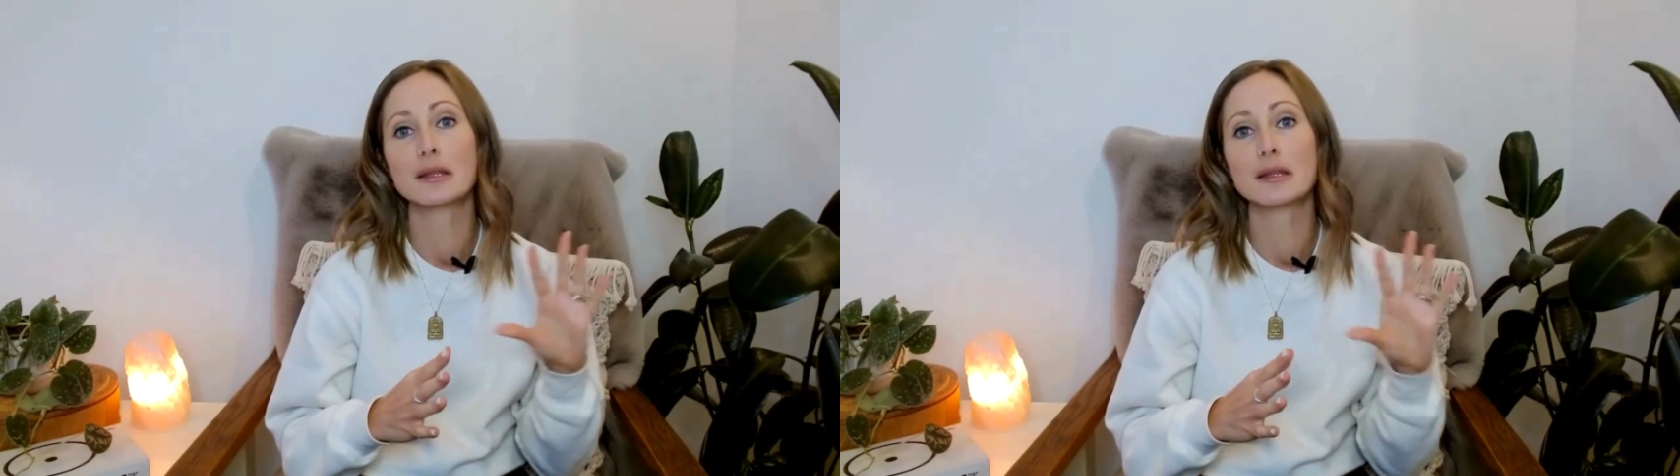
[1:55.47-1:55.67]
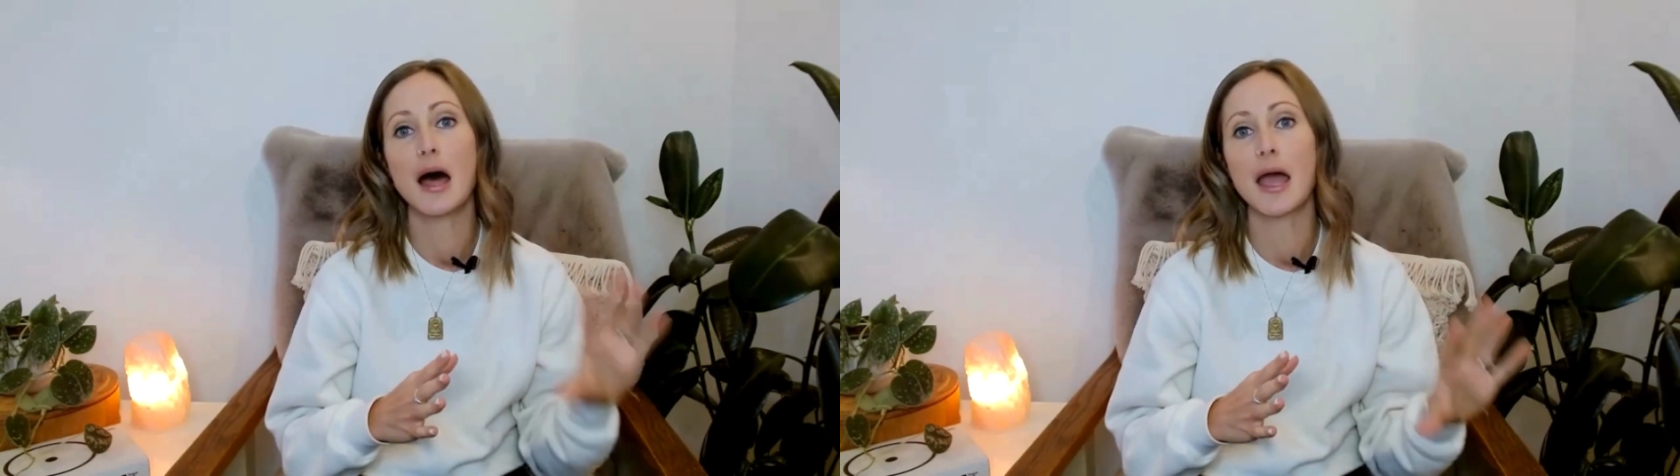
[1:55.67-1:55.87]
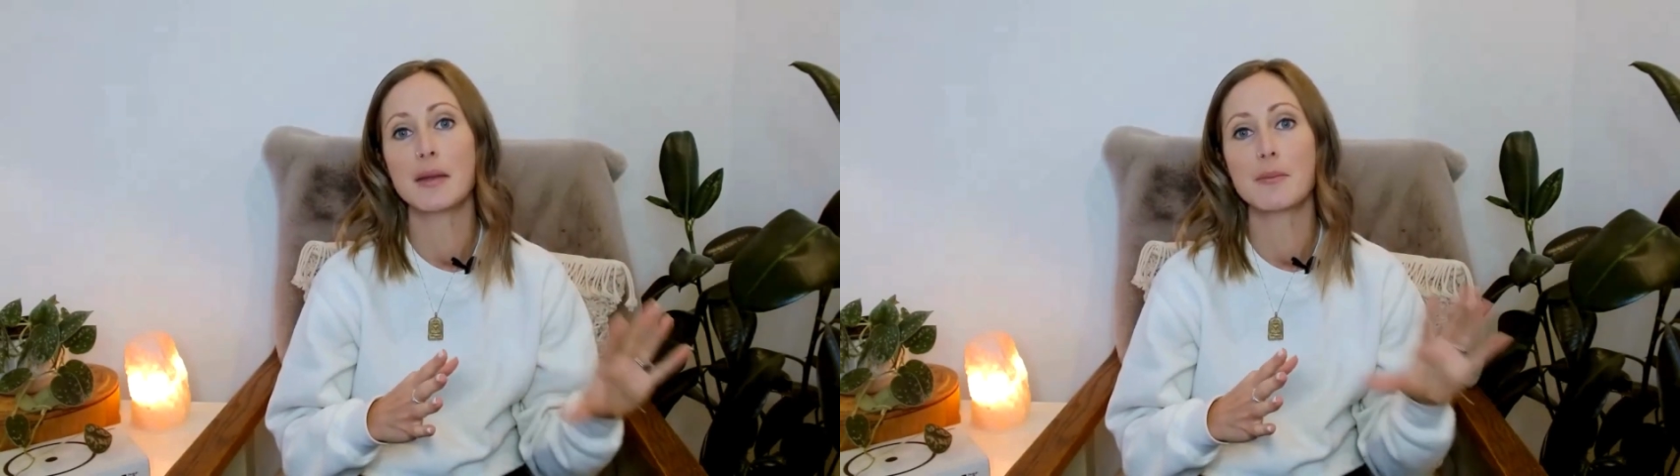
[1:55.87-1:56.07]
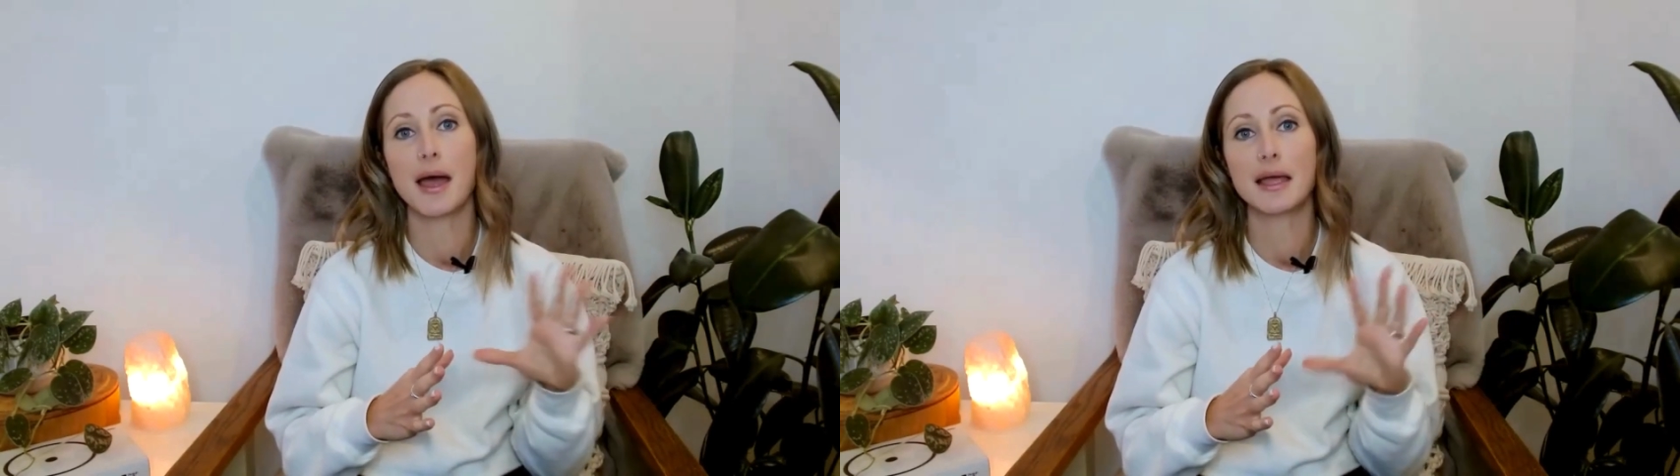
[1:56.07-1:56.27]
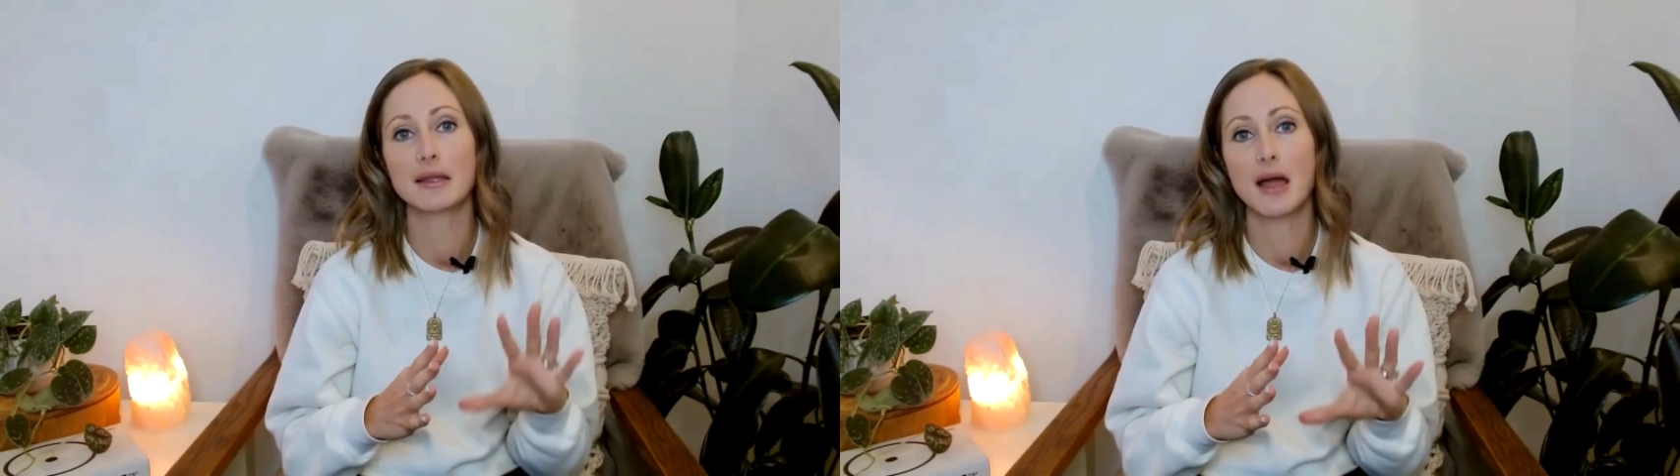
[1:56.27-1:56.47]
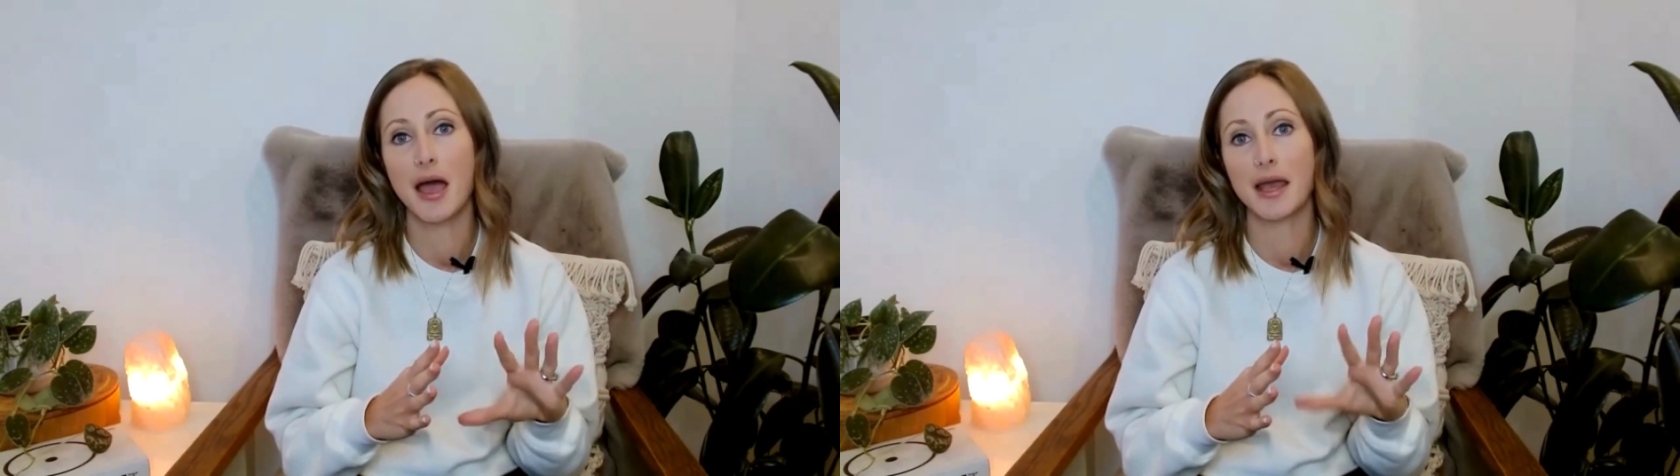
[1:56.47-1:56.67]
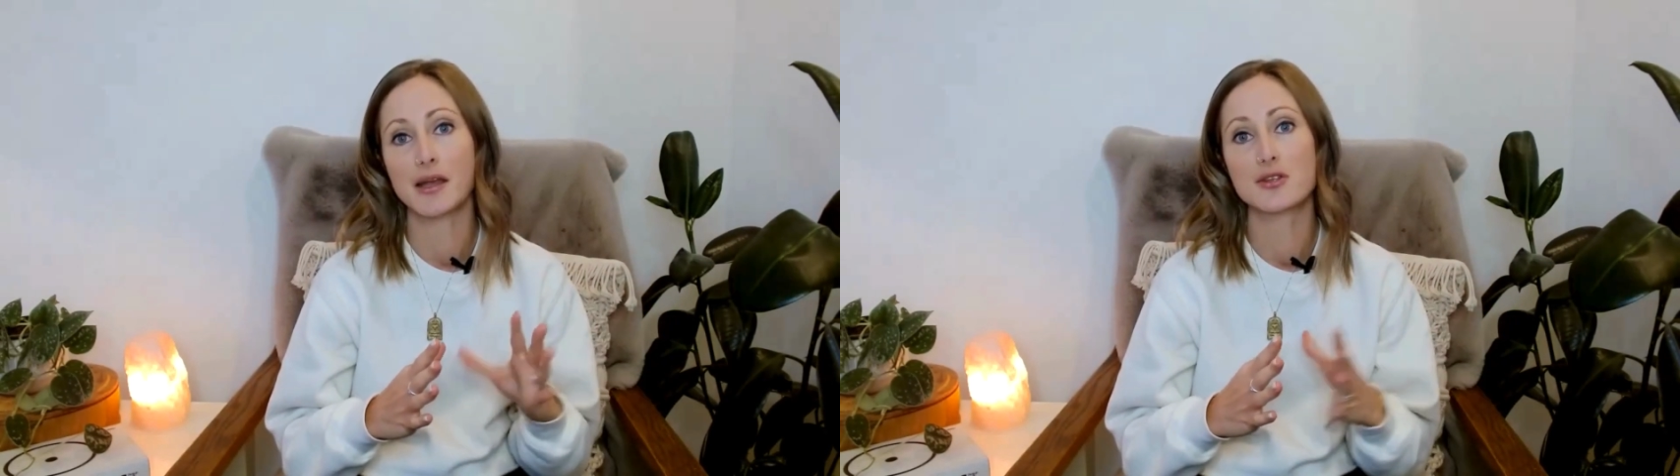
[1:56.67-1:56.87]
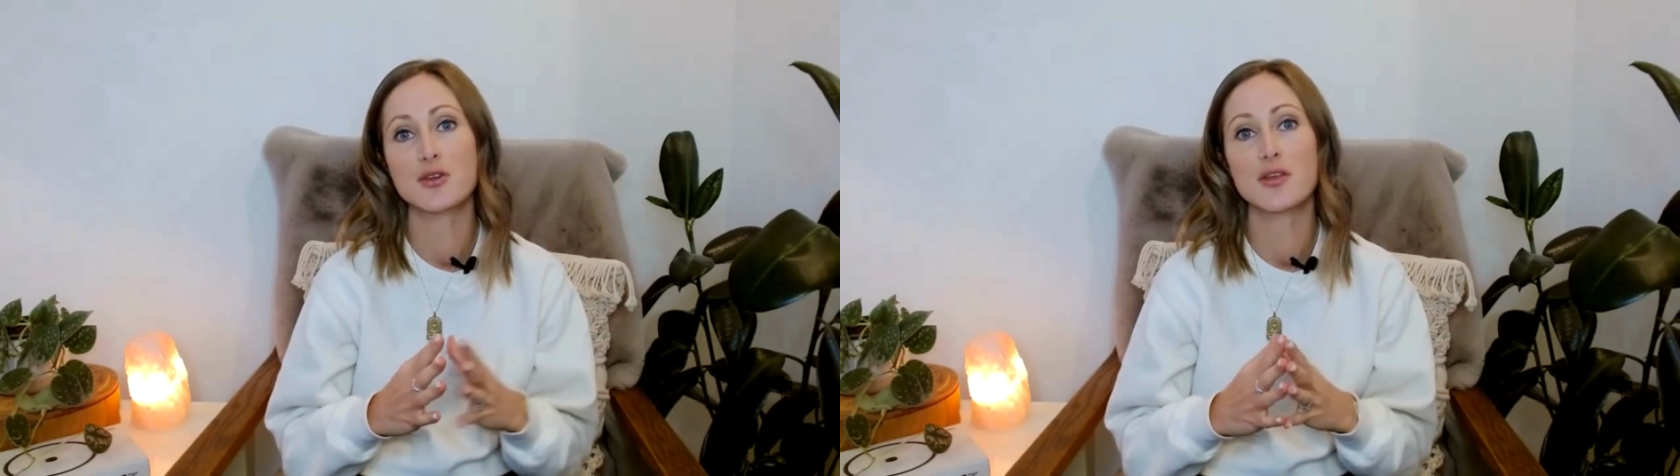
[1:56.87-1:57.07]
line by
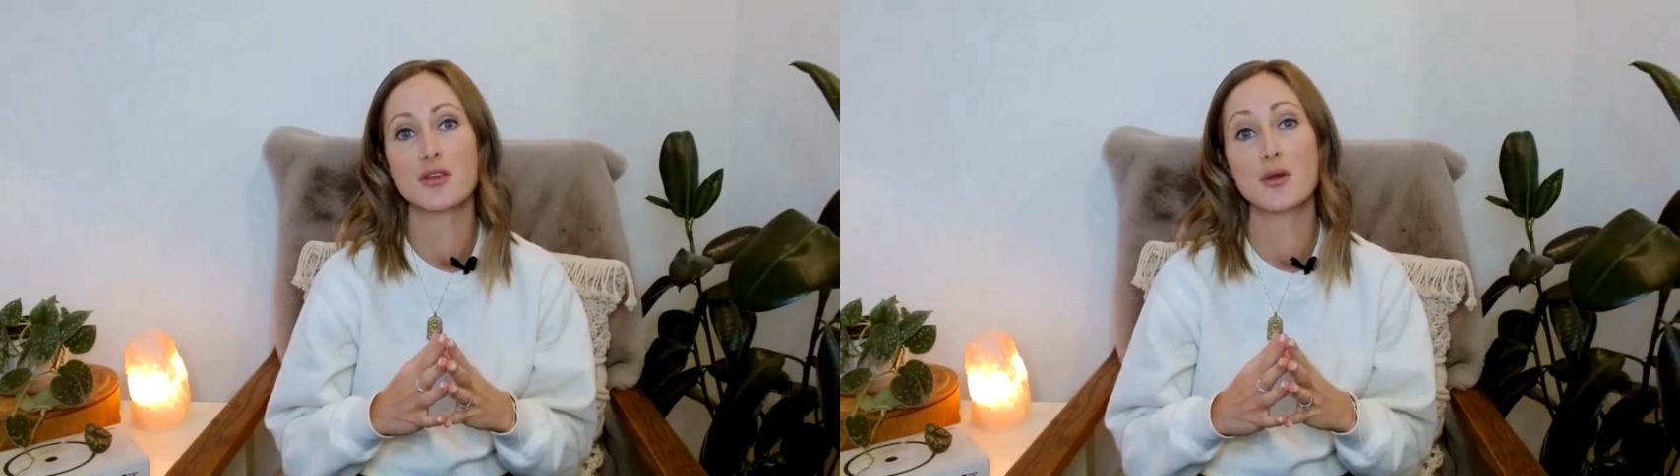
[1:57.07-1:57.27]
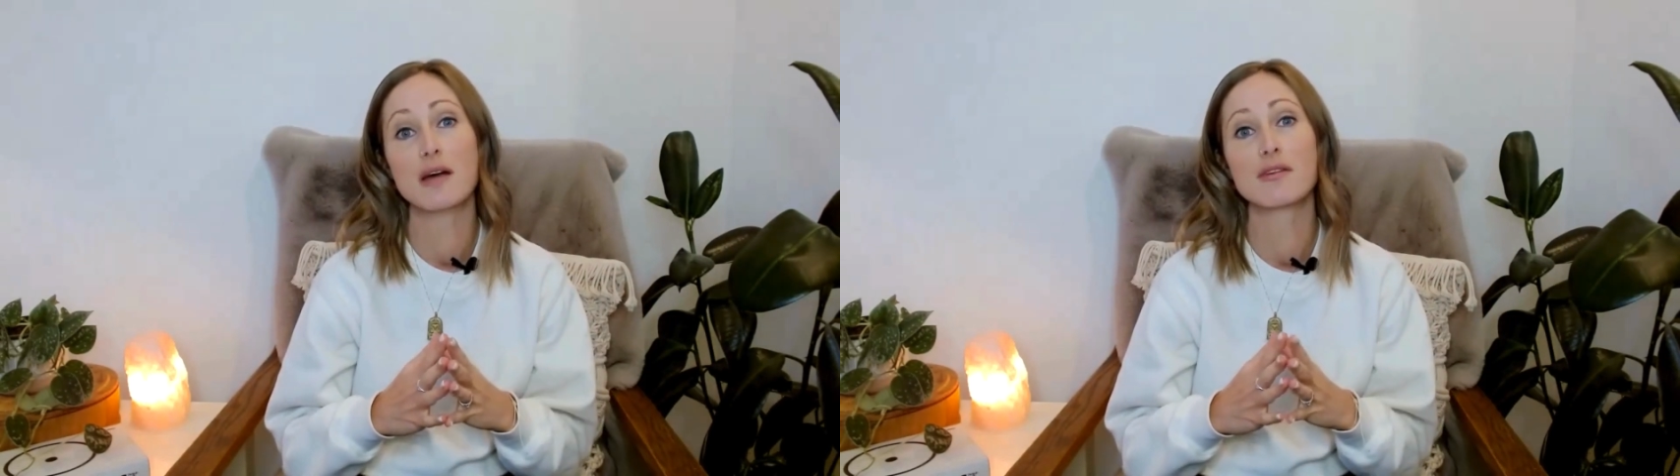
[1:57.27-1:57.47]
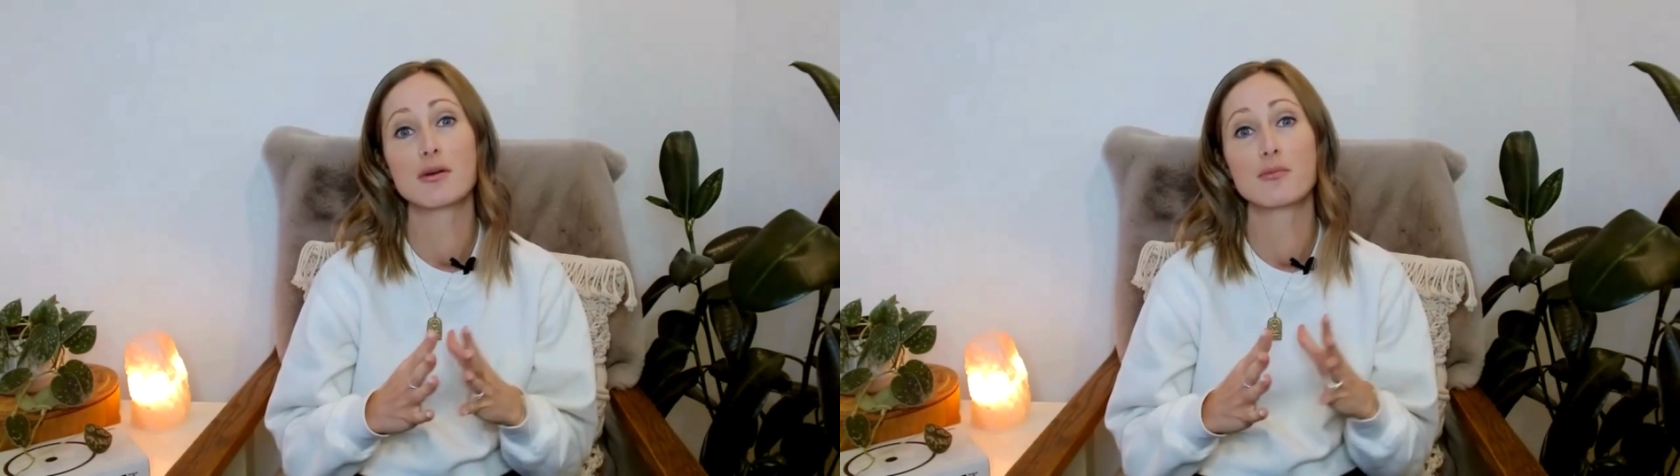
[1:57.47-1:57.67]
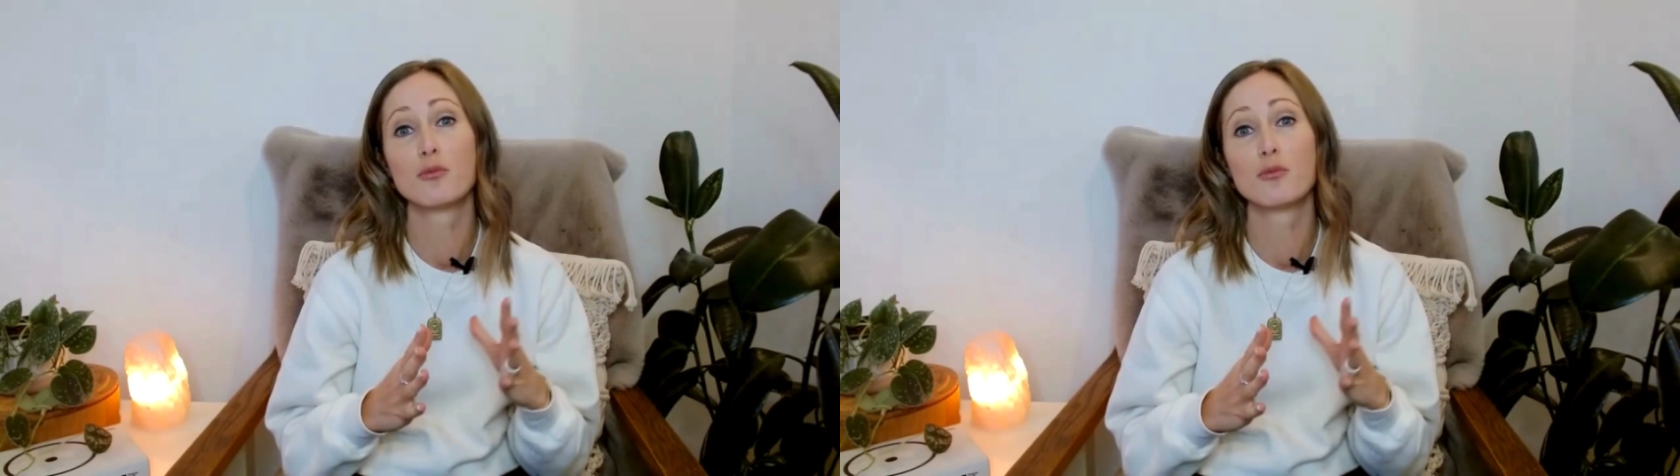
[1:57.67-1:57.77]
line so that you have a